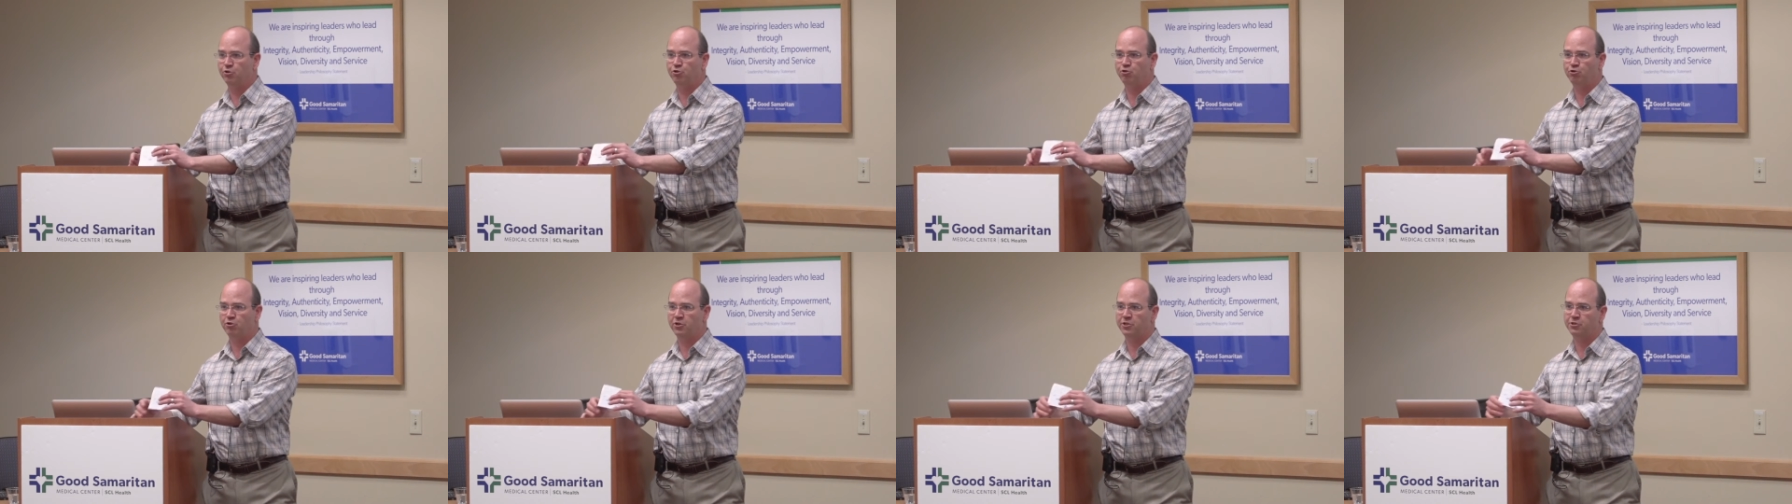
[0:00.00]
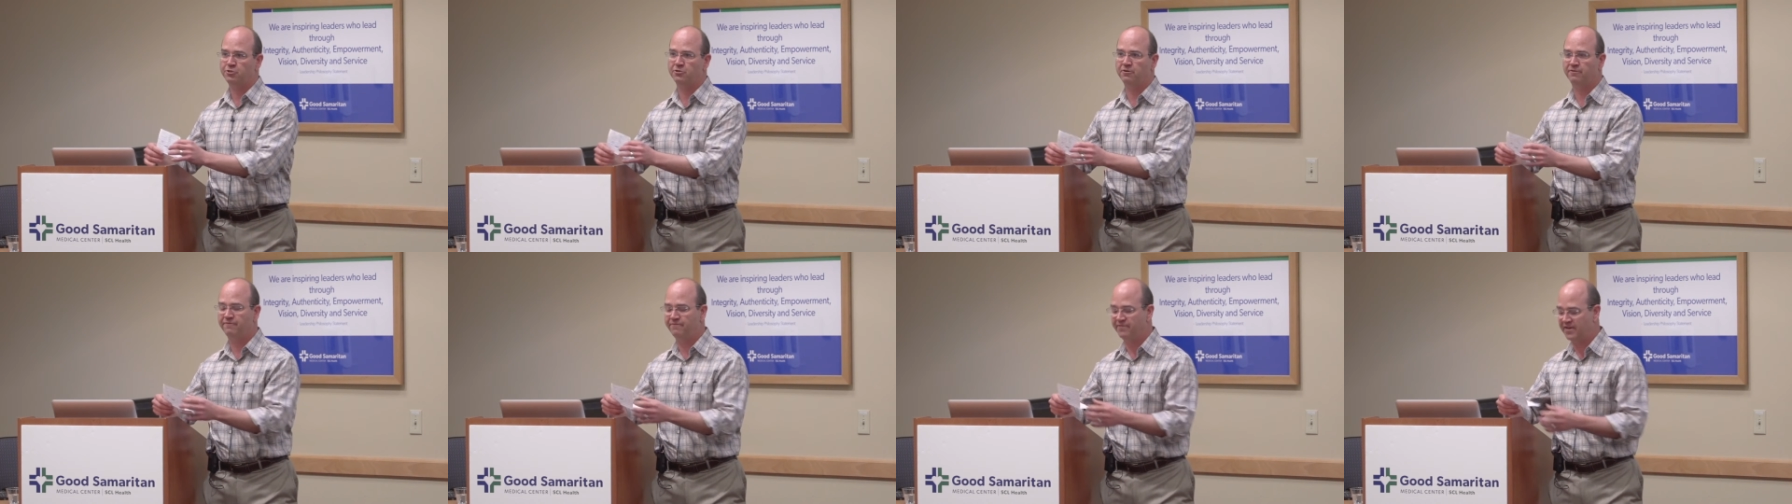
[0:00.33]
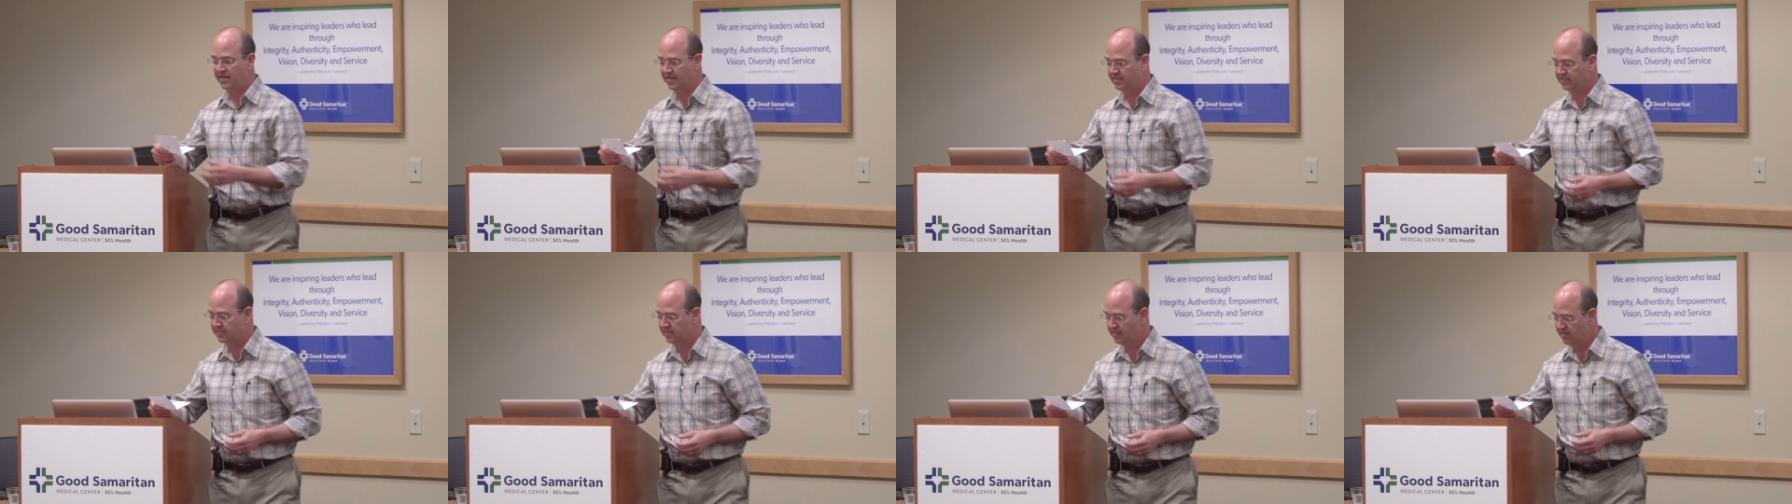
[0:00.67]
the nutritional
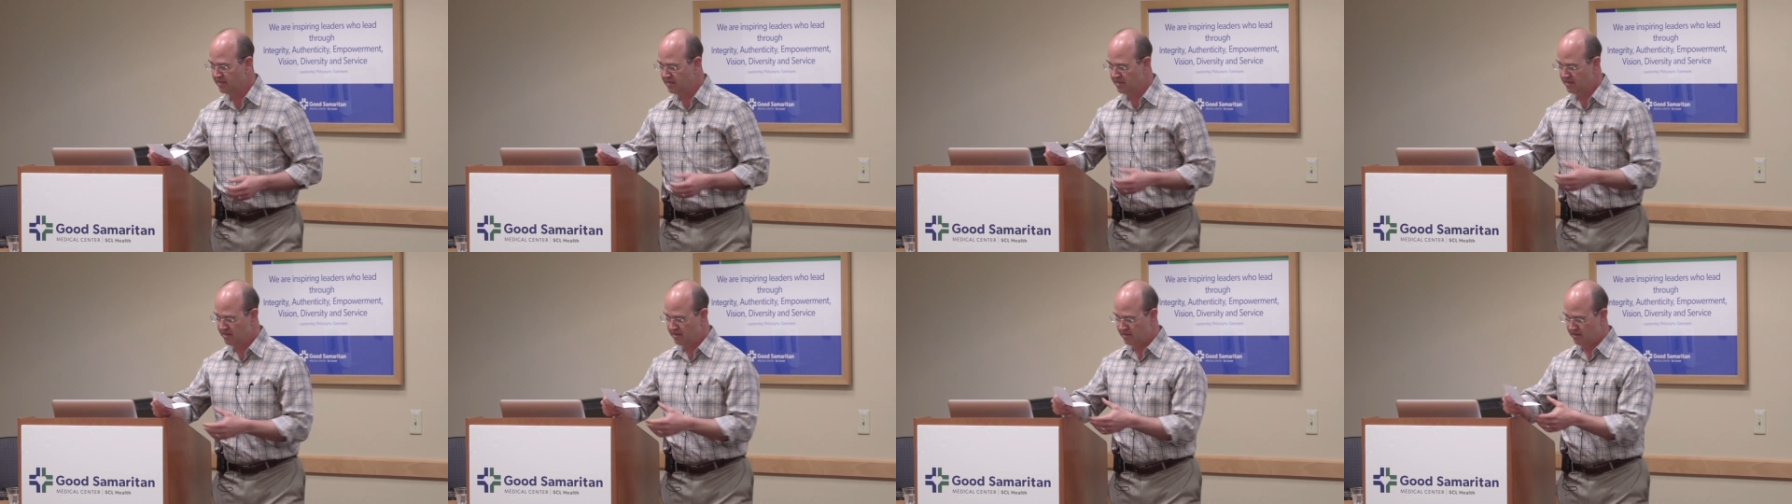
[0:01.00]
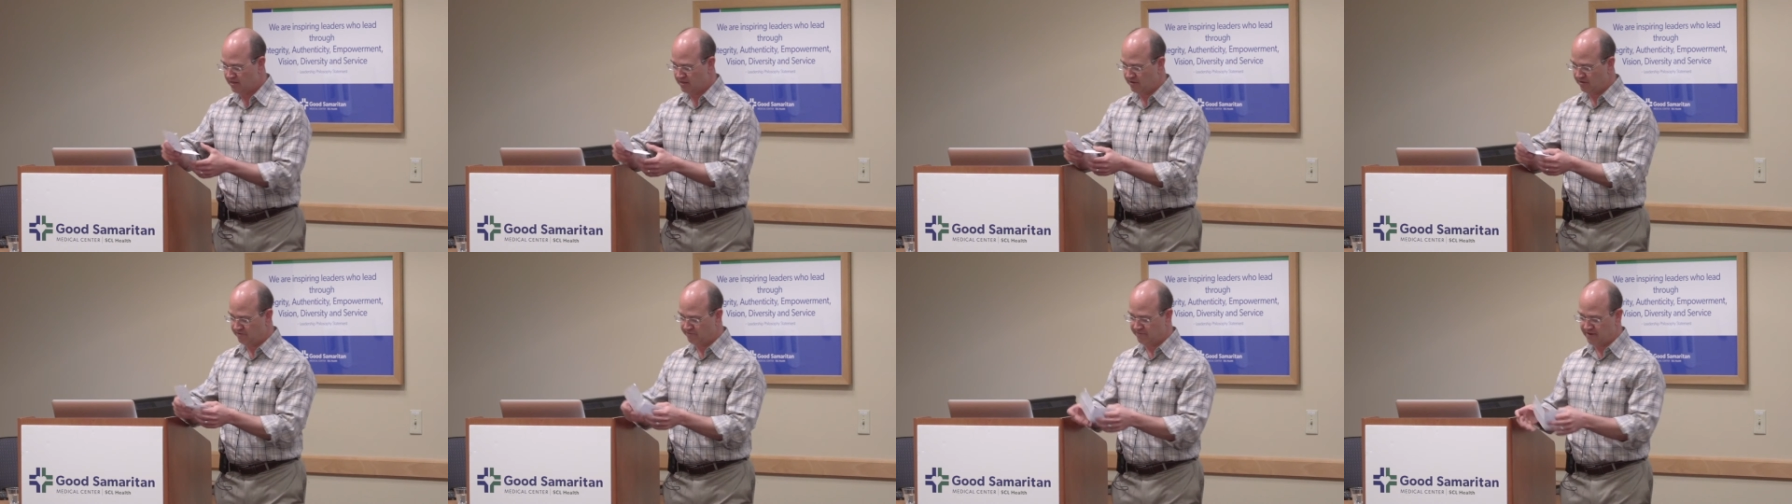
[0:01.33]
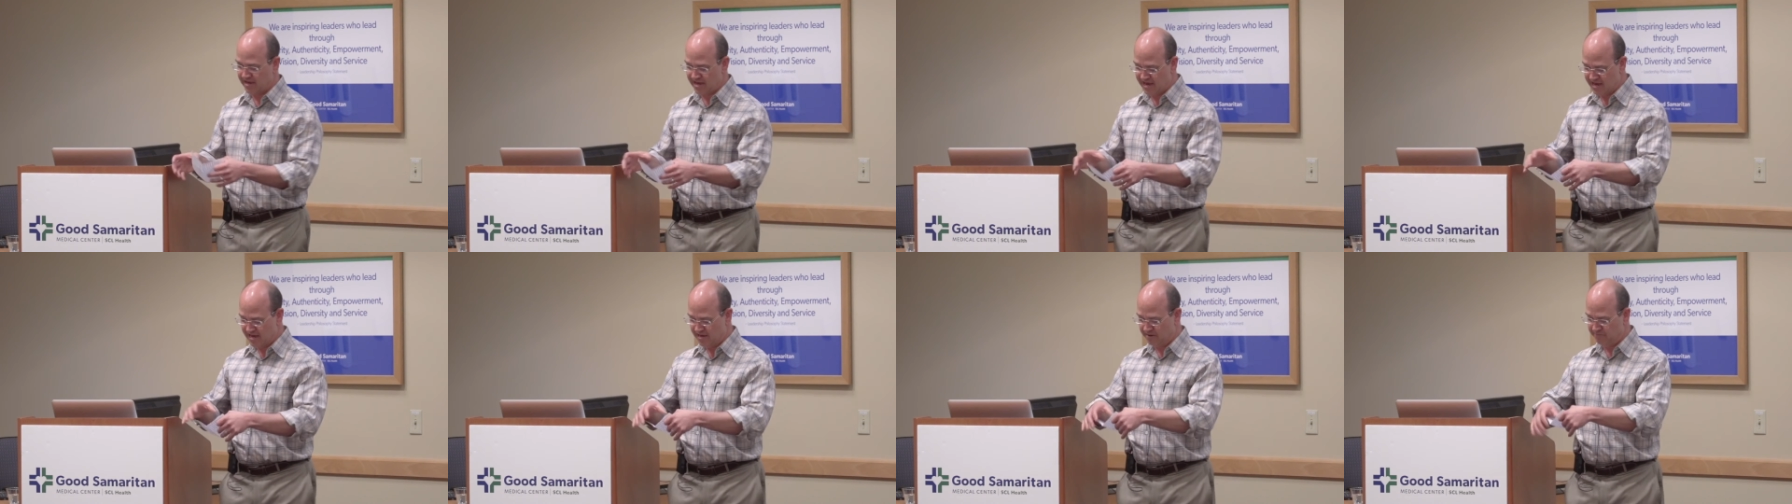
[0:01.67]
effects
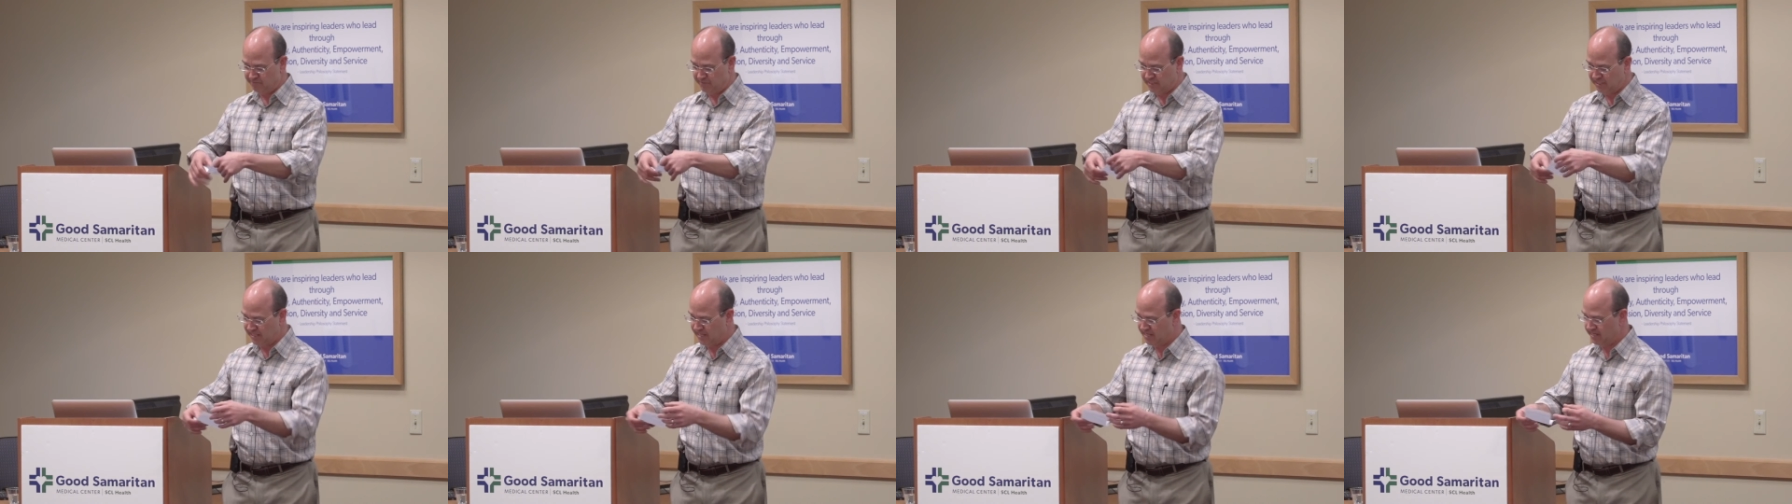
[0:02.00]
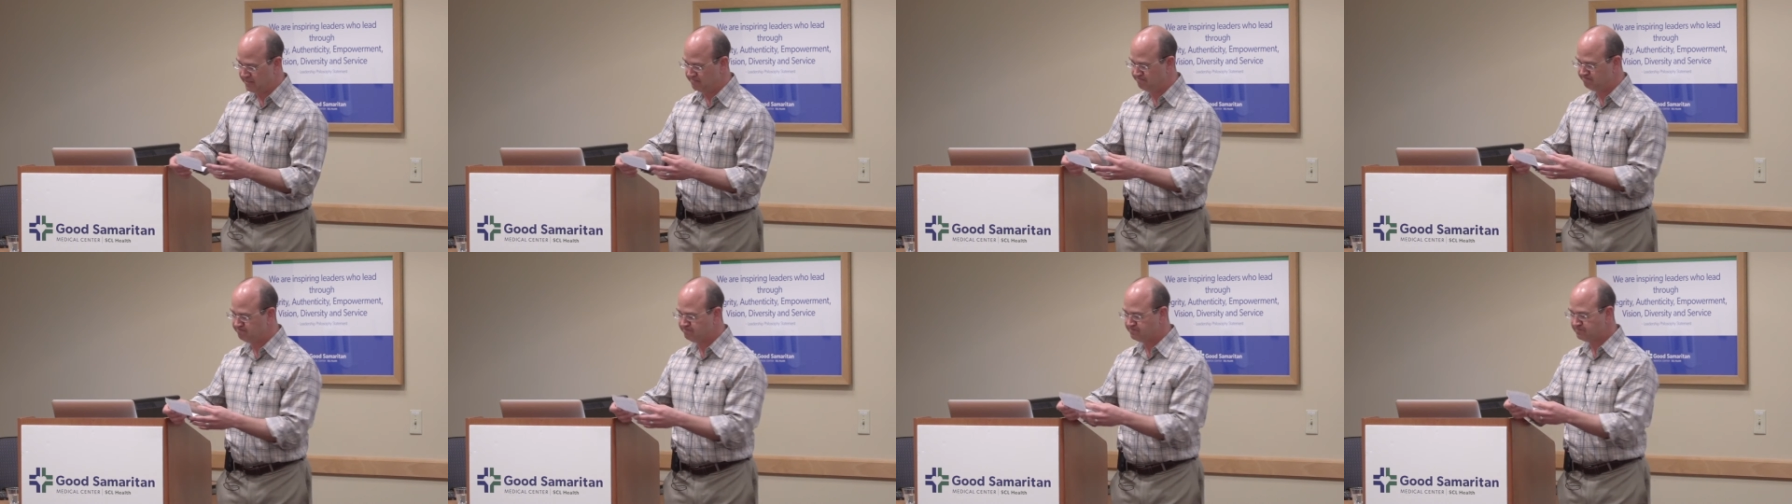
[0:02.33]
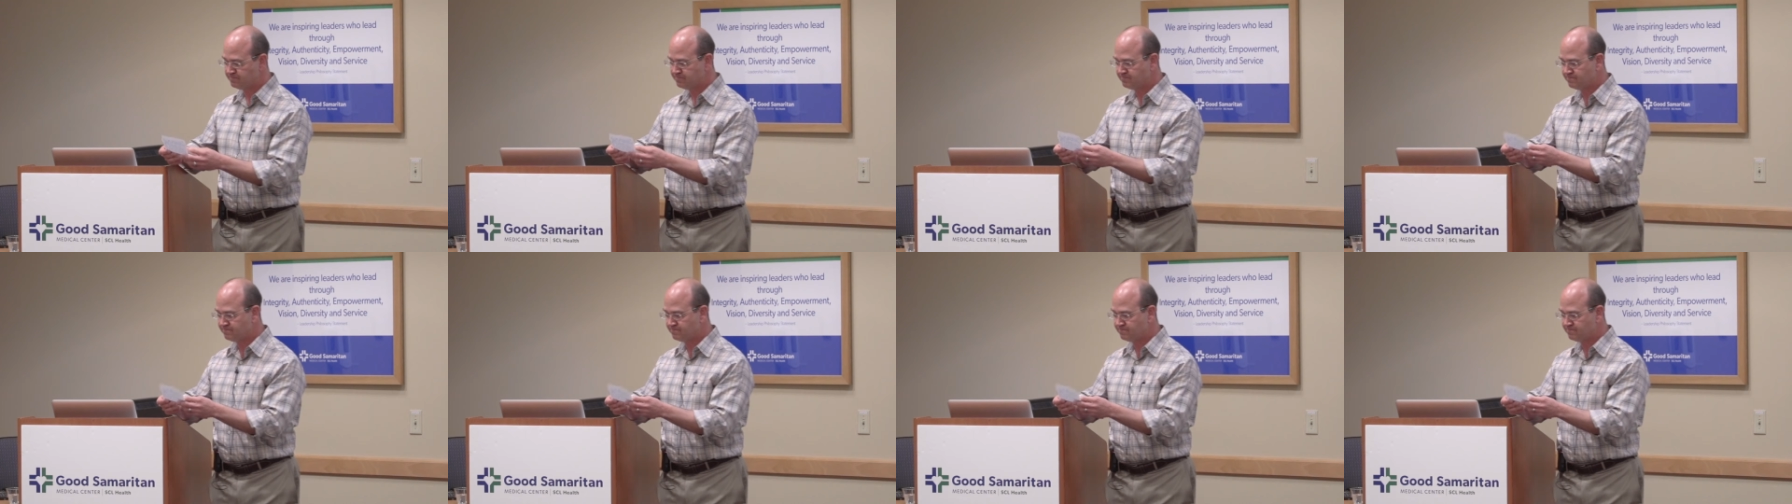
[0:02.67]
of AMD.